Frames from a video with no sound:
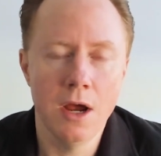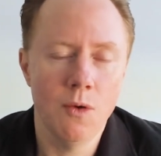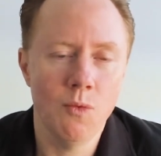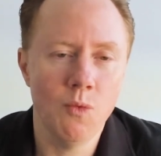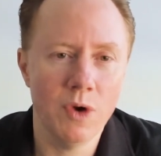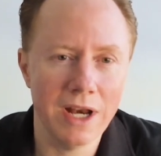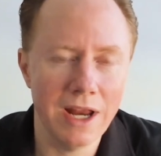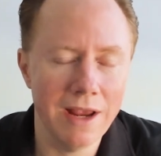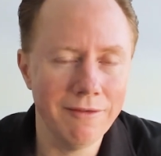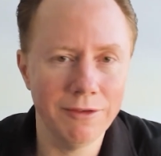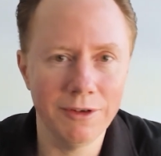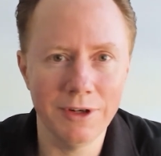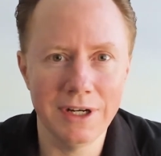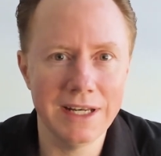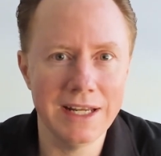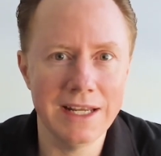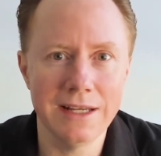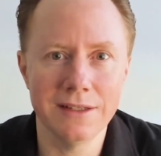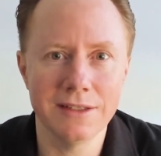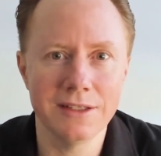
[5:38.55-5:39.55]
whatever it
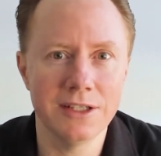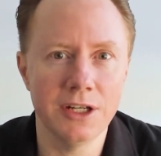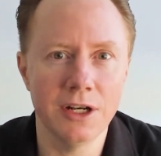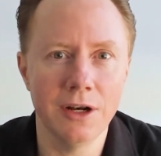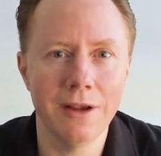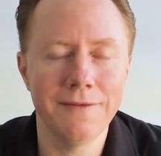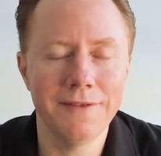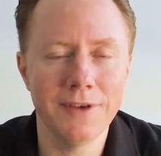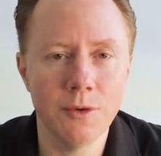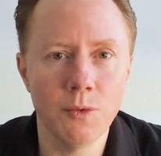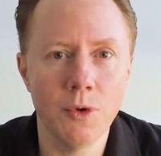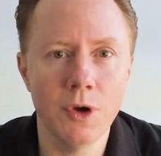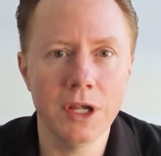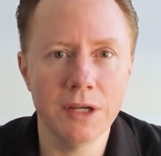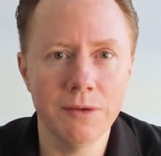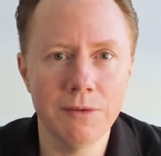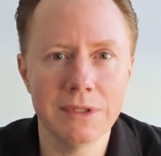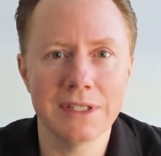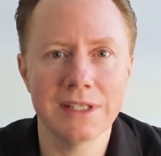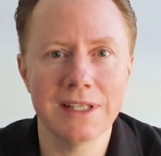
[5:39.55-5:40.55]
is, if you're
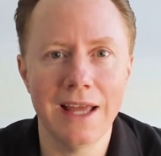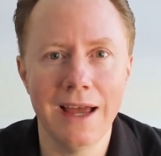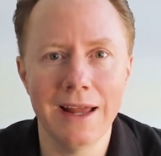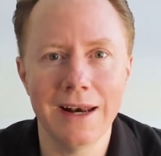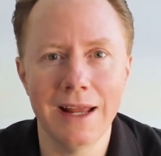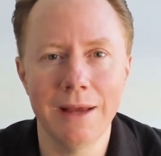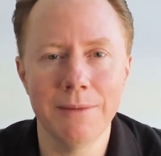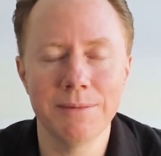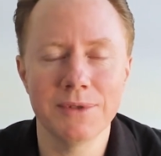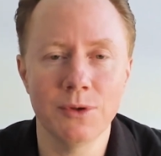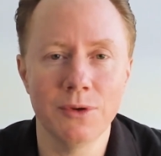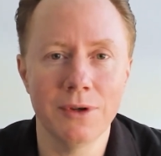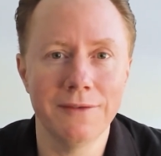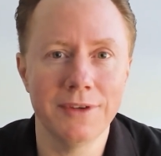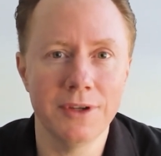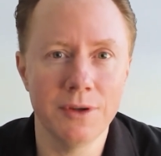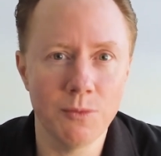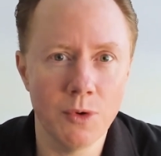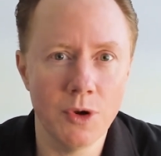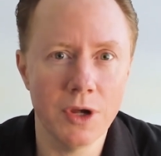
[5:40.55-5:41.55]
working with startups or if
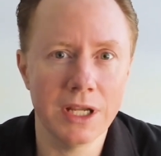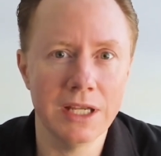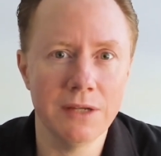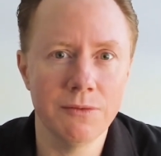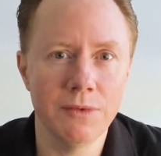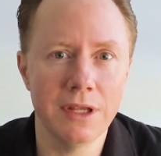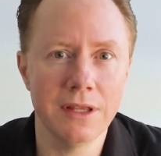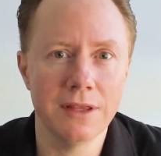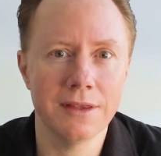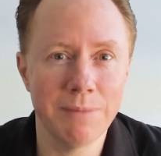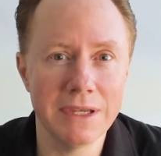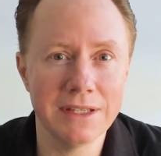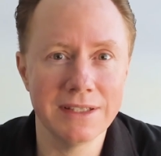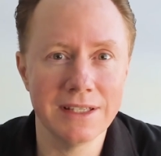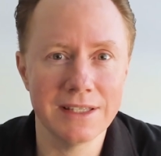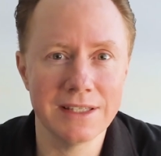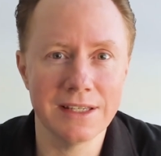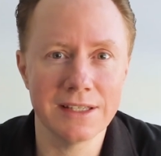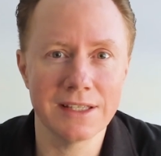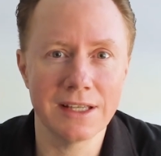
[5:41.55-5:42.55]
you're working with
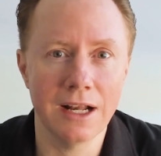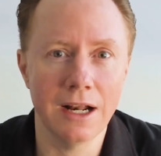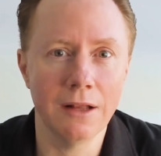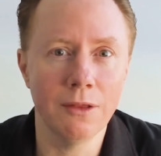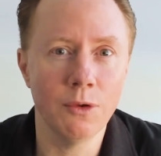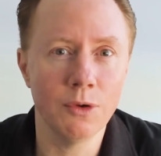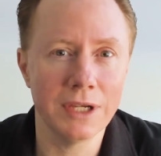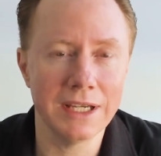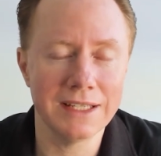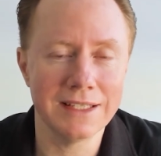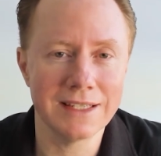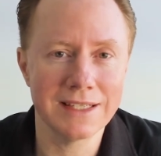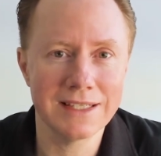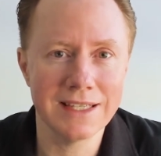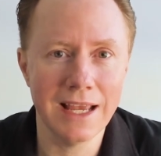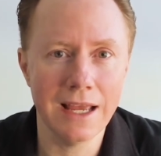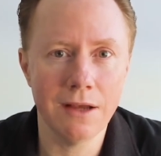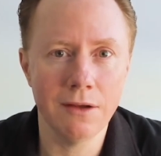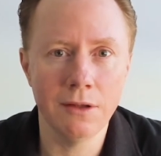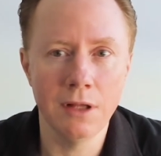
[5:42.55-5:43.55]
businesses that are looking to
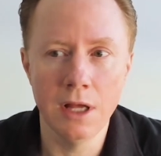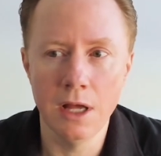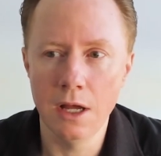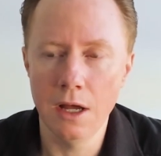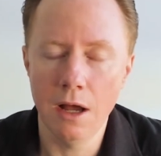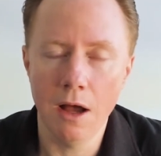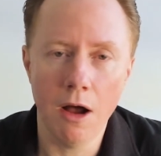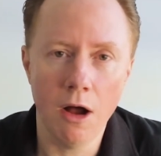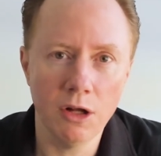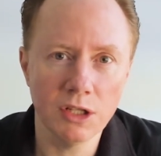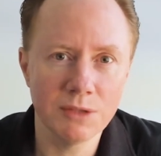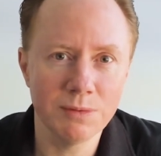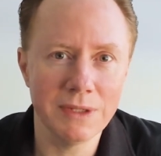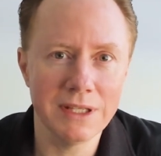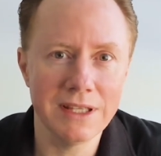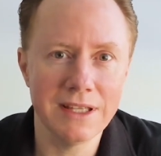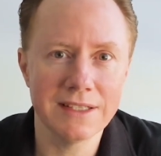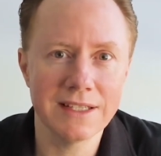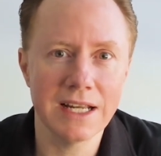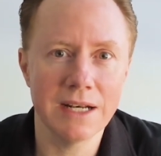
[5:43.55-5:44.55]
sell, ultimately
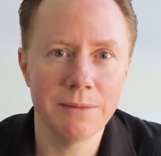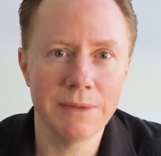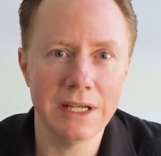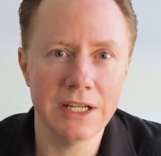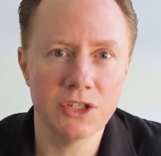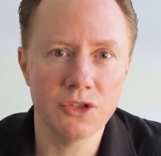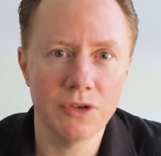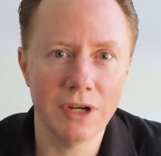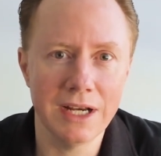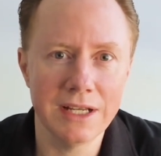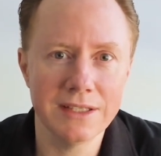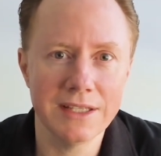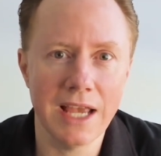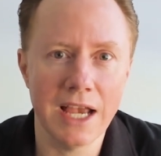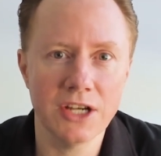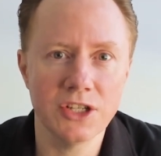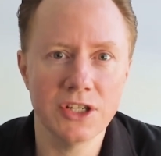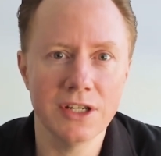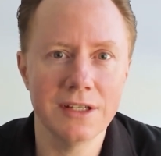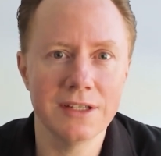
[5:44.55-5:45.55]
there's going to be a
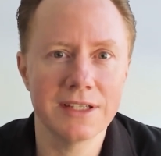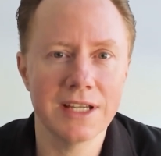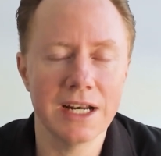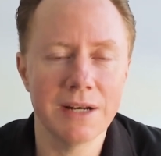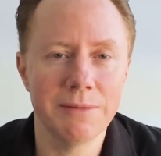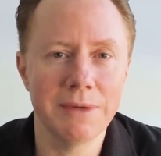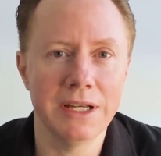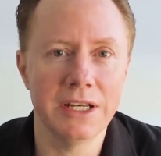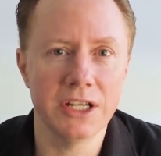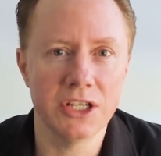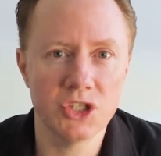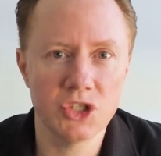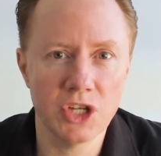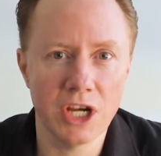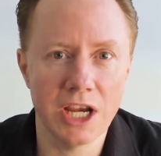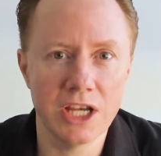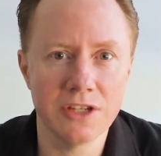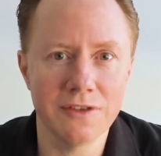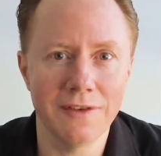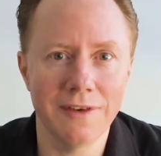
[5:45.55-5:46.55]
transaction, there's going to be an
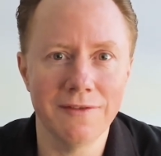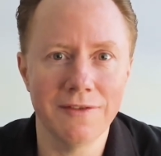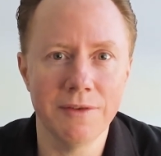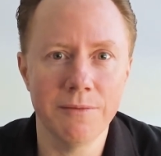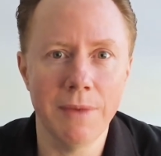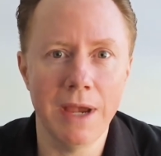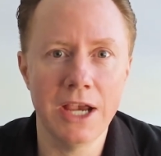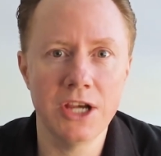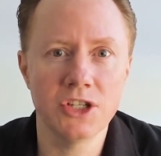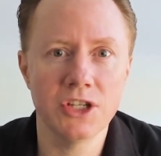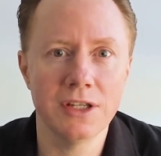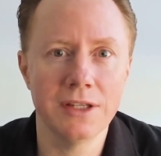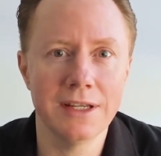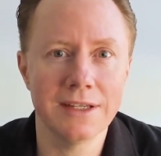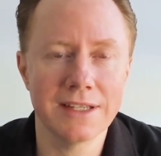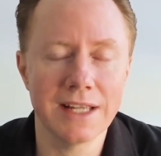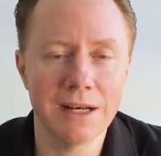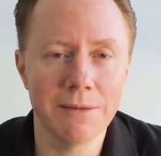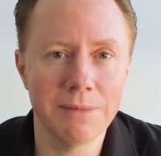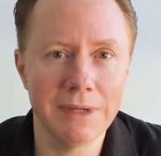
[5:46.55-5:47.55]
exchange of information,
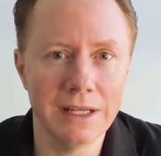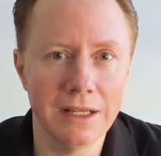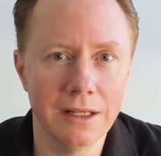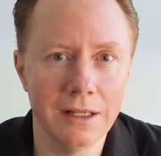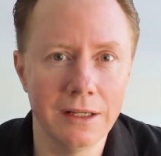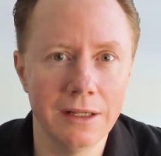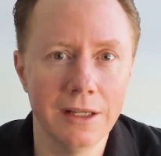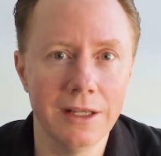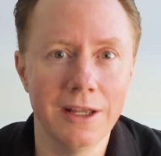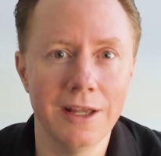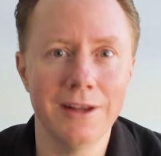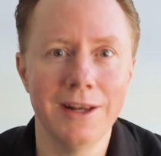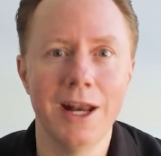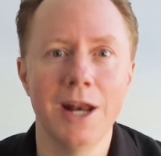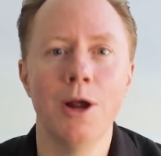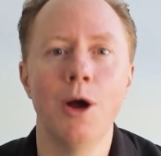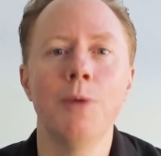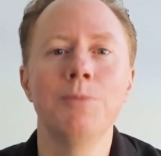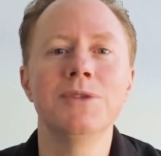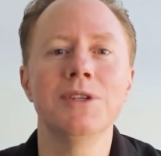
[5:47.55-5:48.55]
there's going to be an
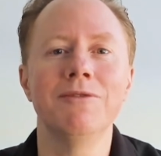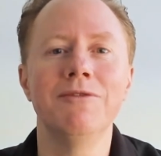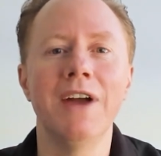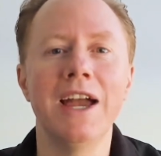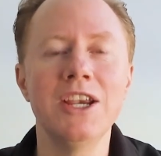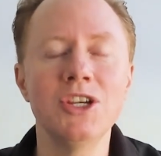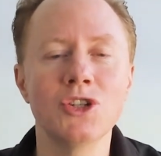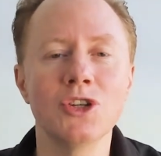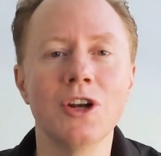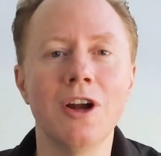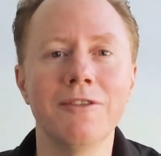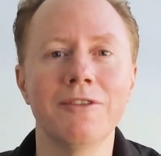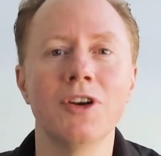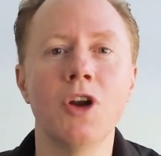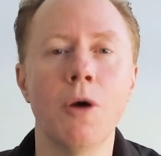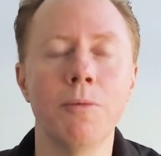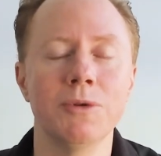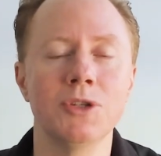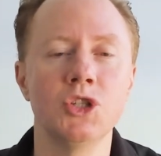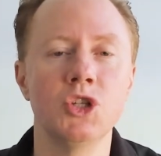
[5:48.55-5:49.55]
observation of an
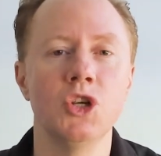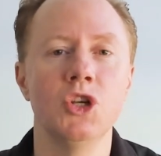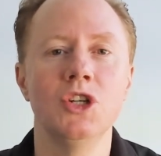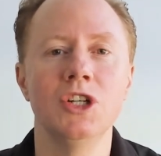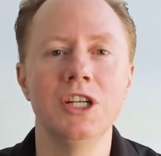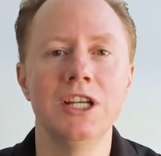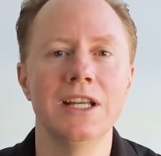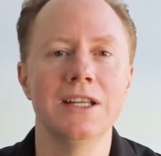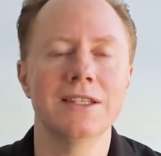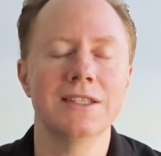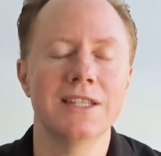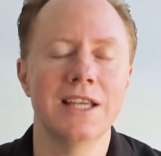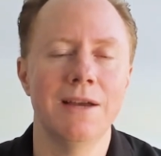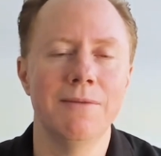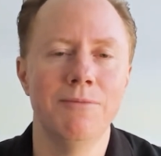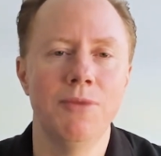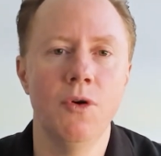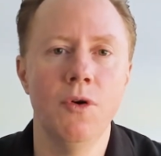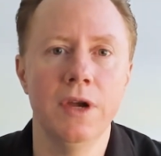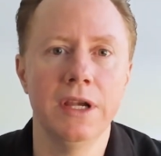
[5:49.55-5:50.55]
opportunity at
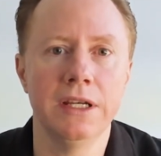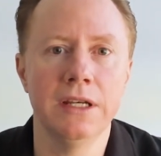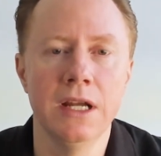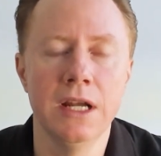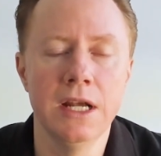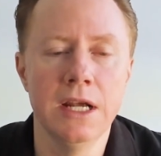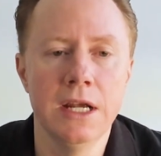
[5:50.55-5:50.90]
some point.